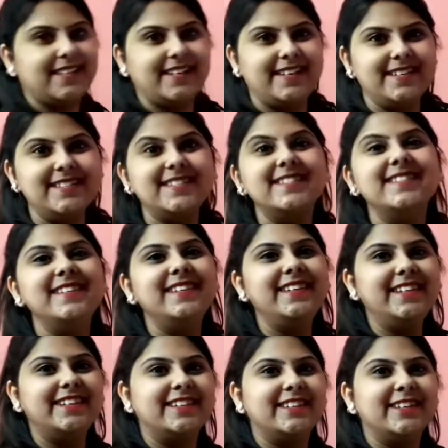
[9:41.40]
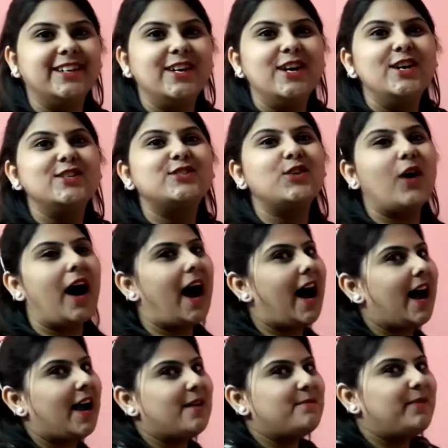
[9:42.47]
is near. So
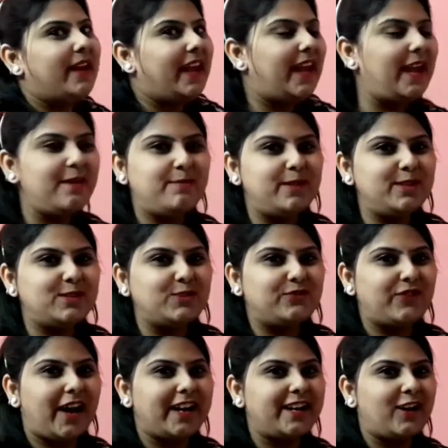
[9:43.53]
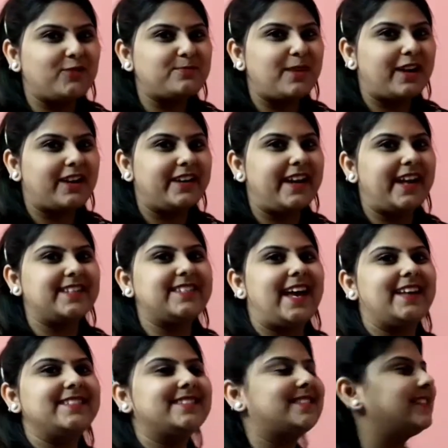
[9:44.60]
I am able to find out my correct
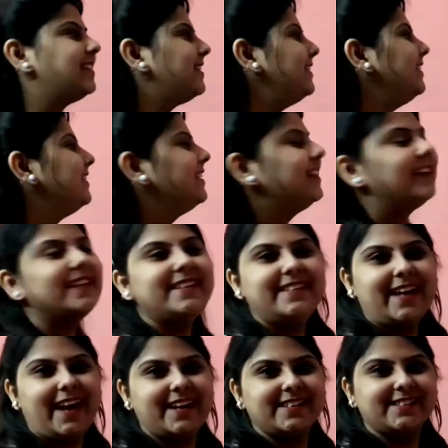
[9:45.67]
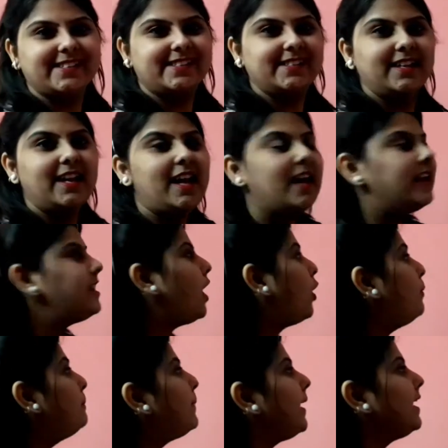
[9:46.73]
answer. Yes.
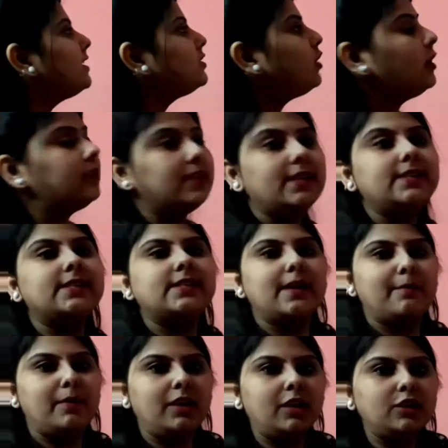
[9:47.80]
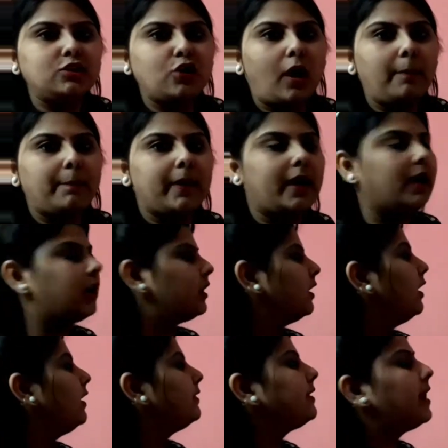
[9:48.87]
Now based on this similar topic,
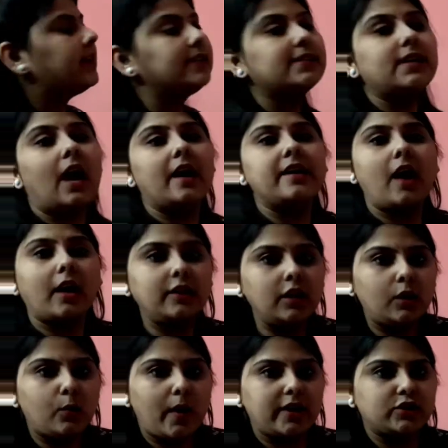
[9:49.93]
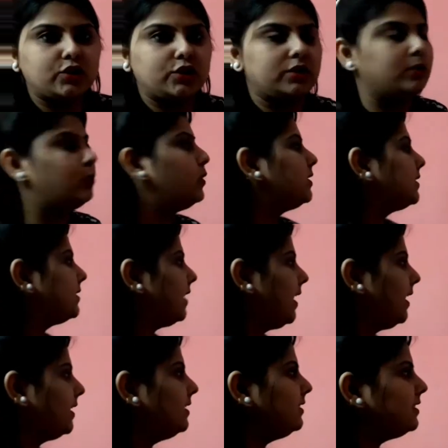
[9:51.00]
there is another question which
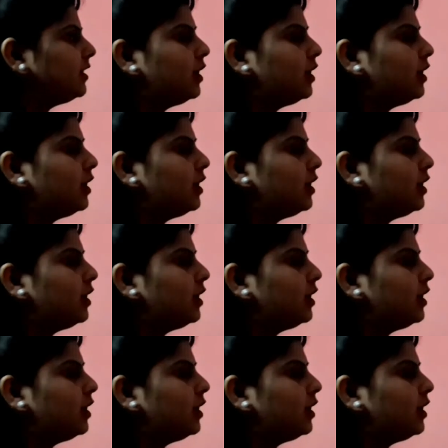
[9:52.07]
says,